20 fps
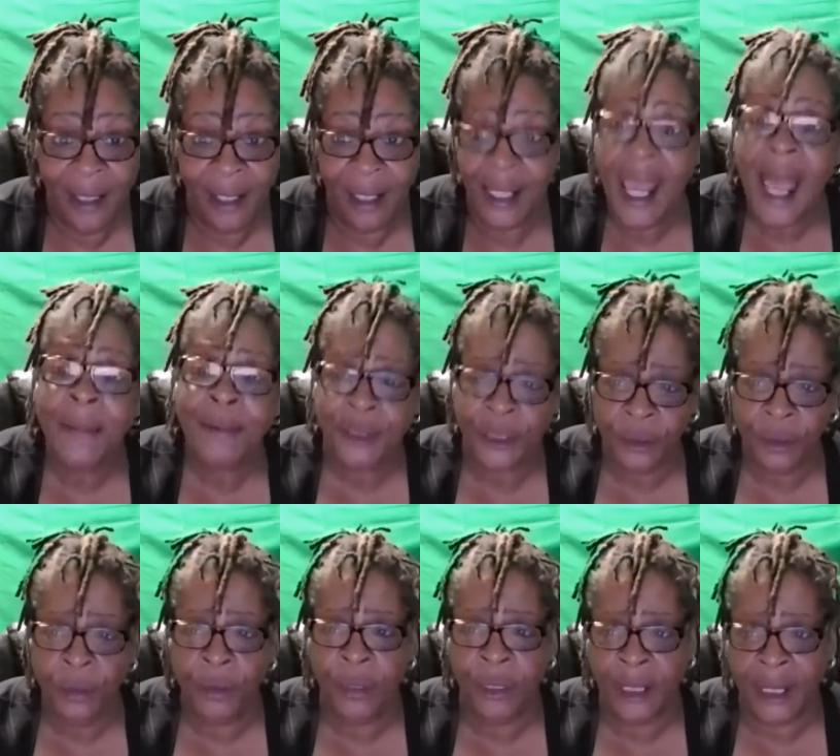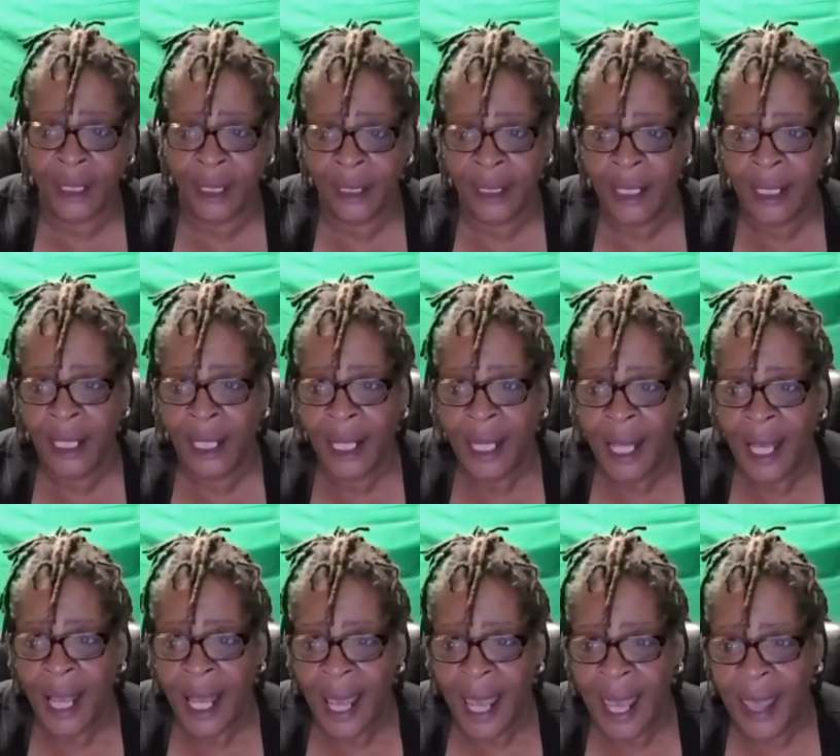He absolutely did.
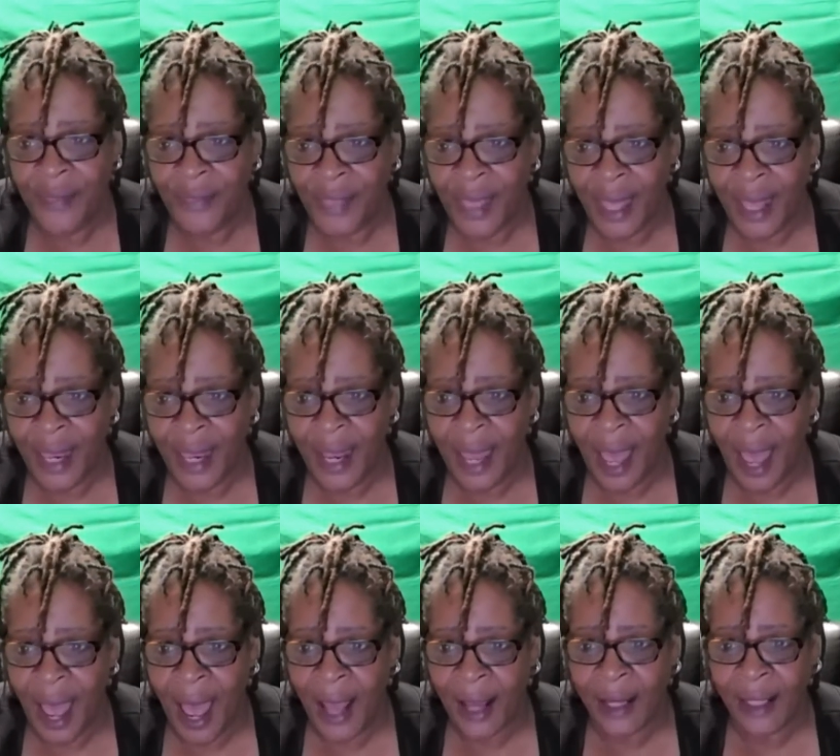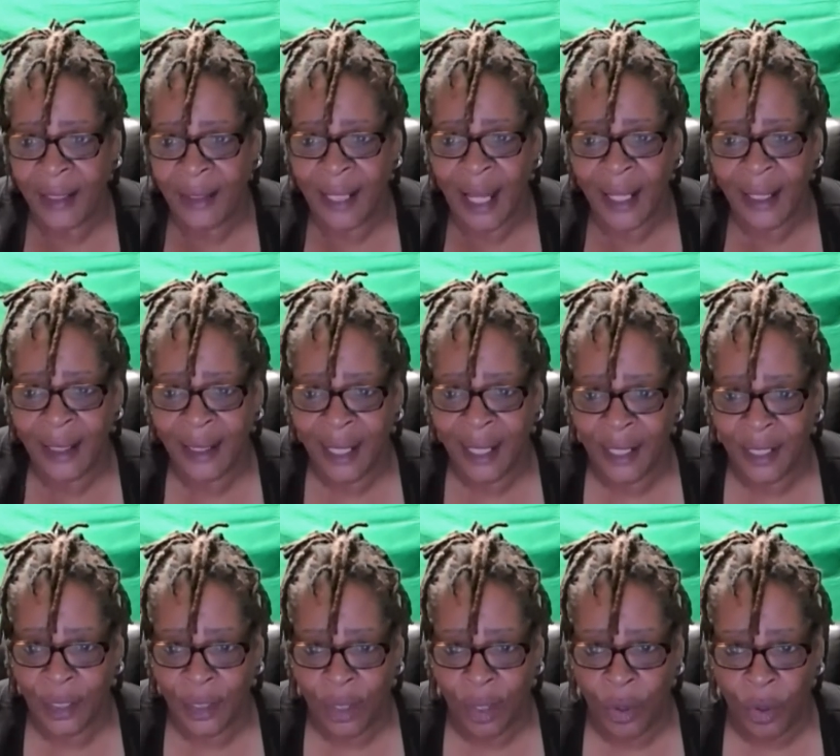And that I could not let
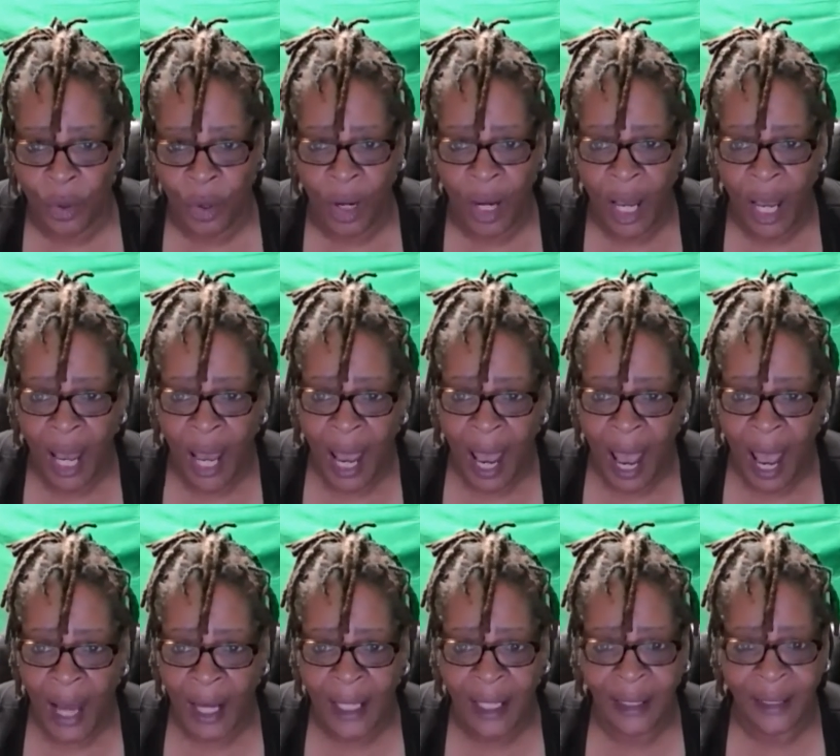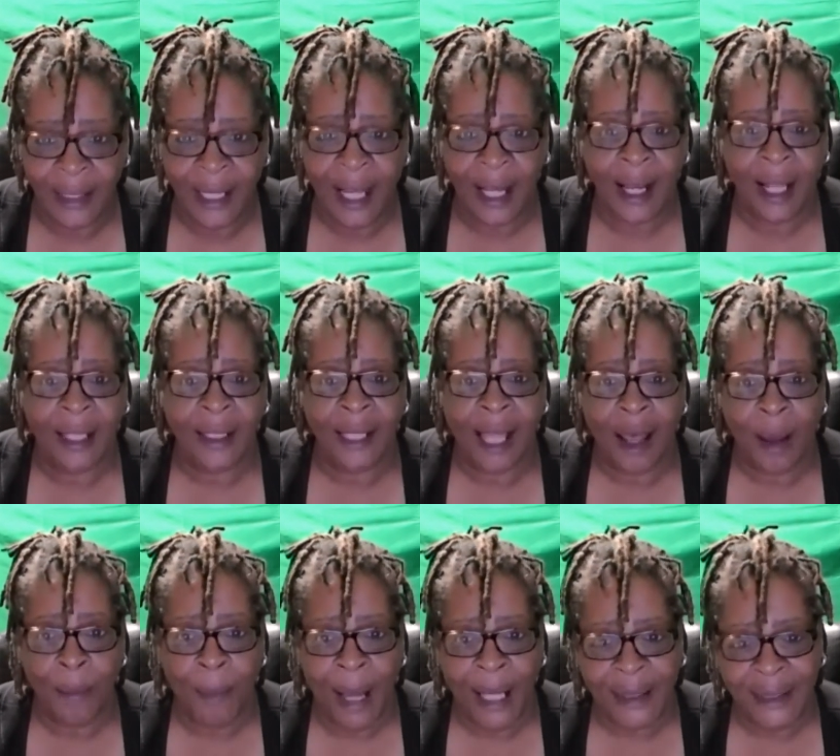it go. I could not
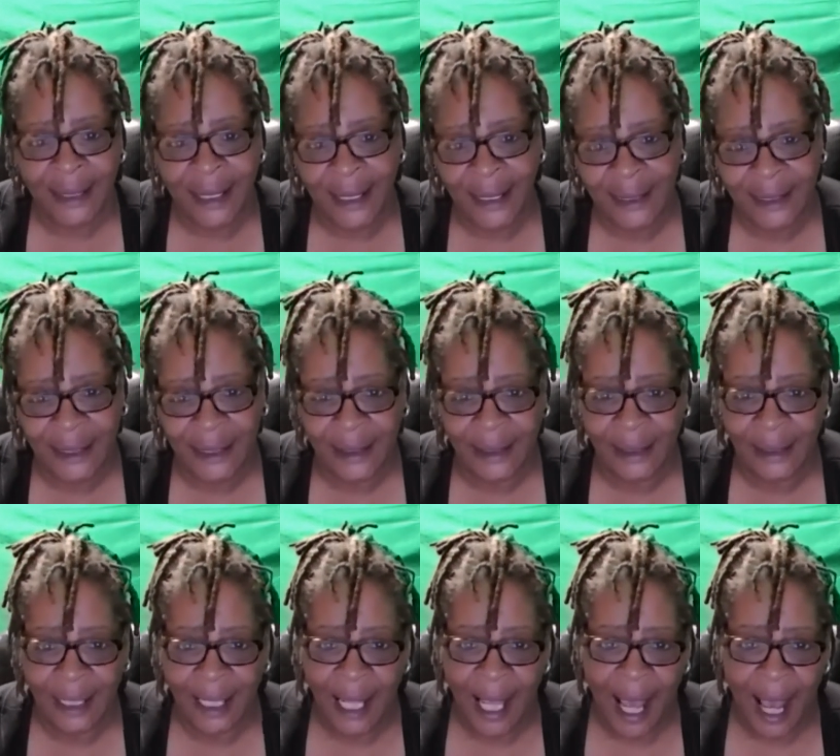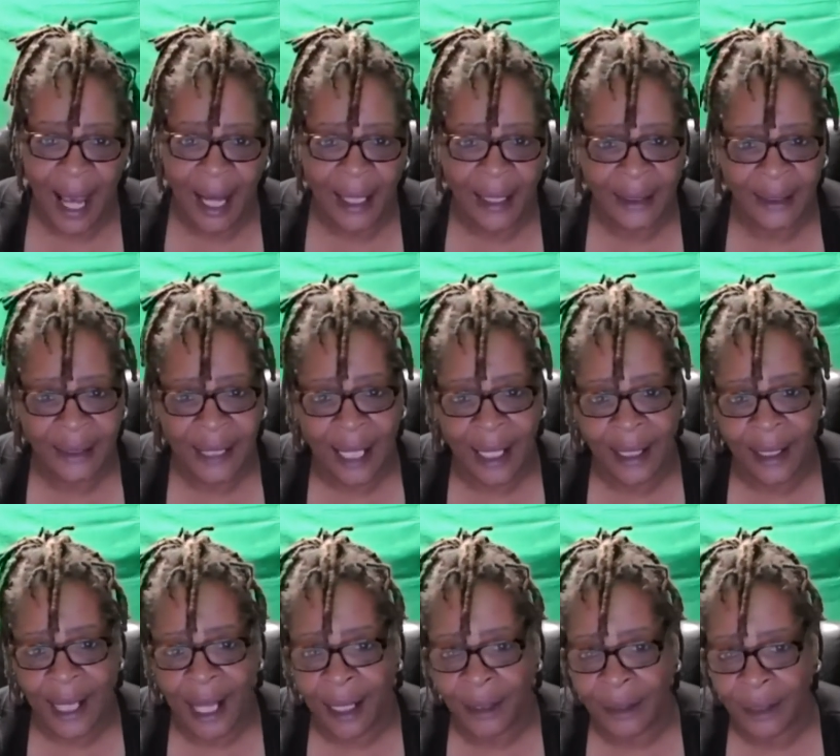allow my nieces. I could not
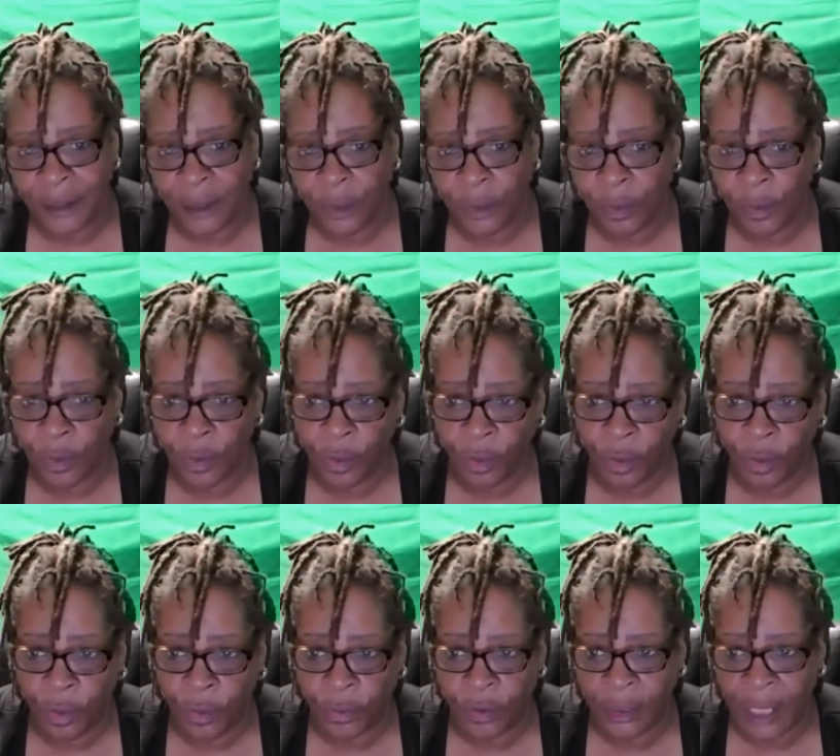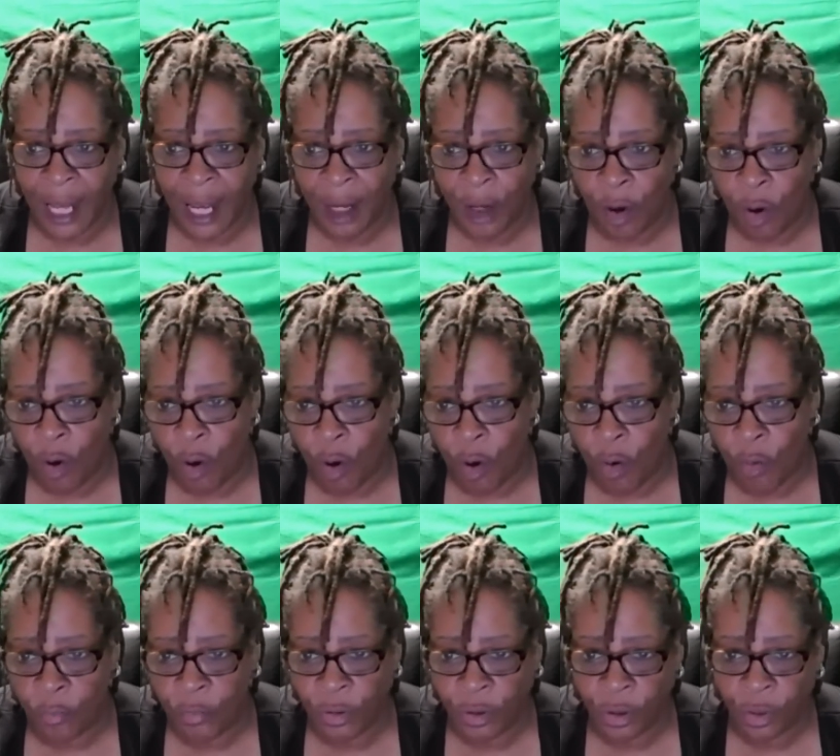allow the little girls I go
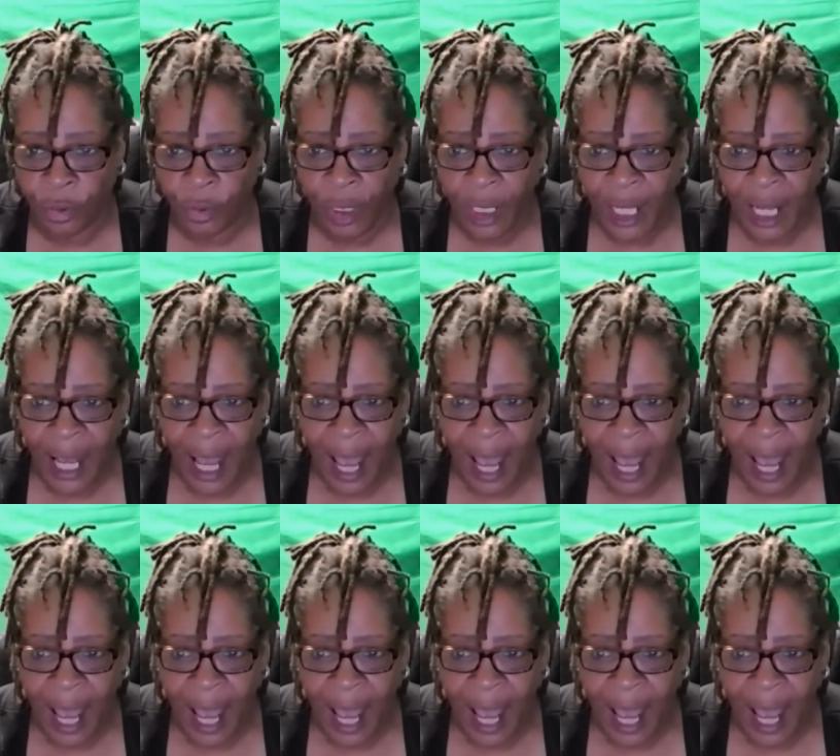home to.